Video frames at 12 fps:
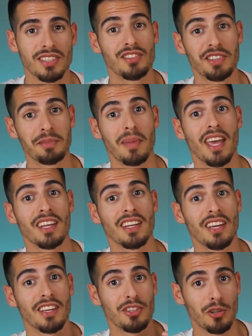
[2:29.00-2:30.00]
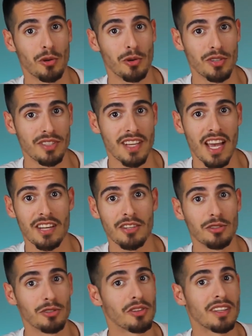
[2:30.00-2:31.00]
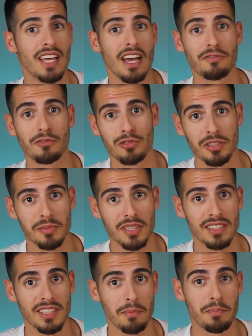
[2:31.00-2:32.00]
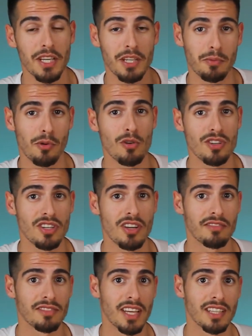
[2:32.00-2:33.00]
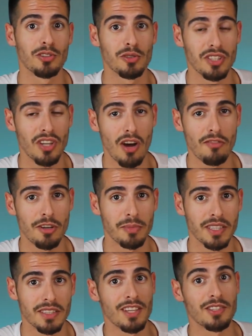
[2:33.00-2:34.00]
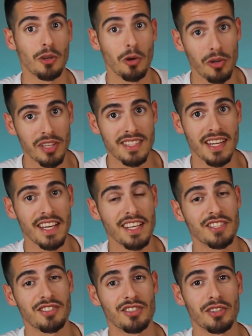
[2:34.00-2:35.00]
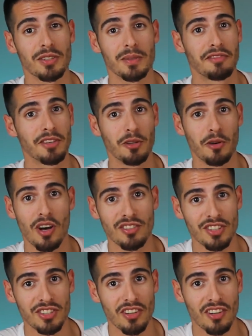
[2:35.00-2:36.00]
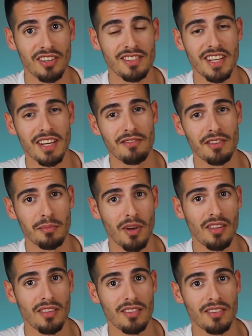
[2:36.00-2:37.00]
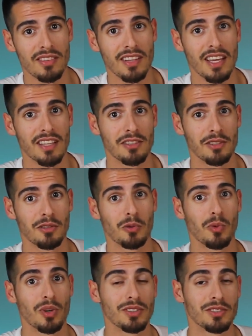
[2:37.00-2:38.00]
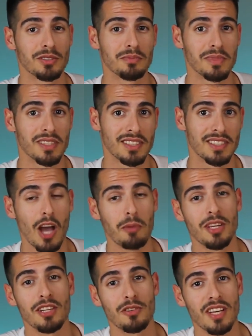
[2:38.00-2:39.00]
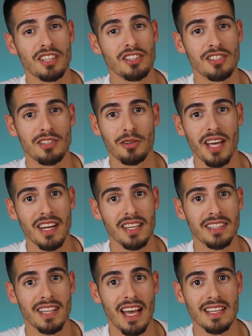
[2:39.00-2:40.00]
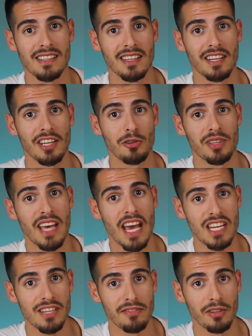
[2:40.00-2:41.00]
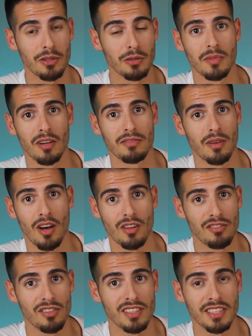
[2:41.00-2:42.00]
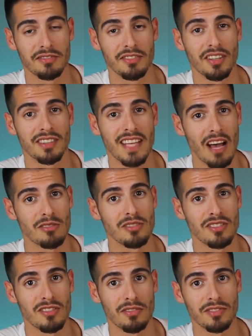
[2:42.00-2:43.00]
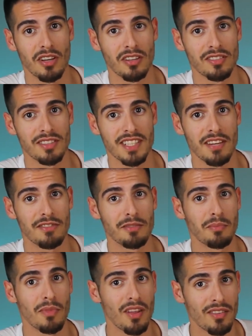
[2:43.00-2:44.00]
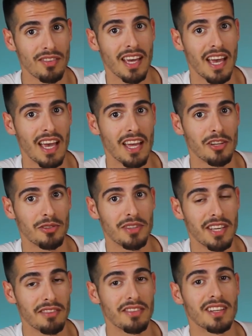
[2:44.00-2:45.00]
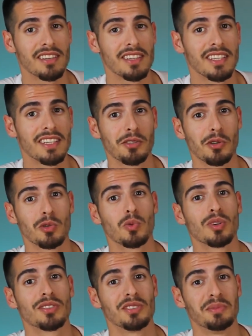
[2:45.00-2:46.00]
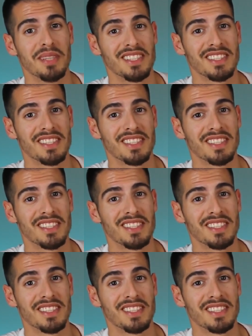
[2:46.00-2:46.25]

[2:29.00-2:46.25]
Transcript: remain yours, and you do not have to remit a big portion of that to the government. So it's an extra few $100s every month that you don't want to miss. I mean, you can just look at it as a new cash flow of hundreds, if not thousands of dollars every month, and you definitely don't want to miss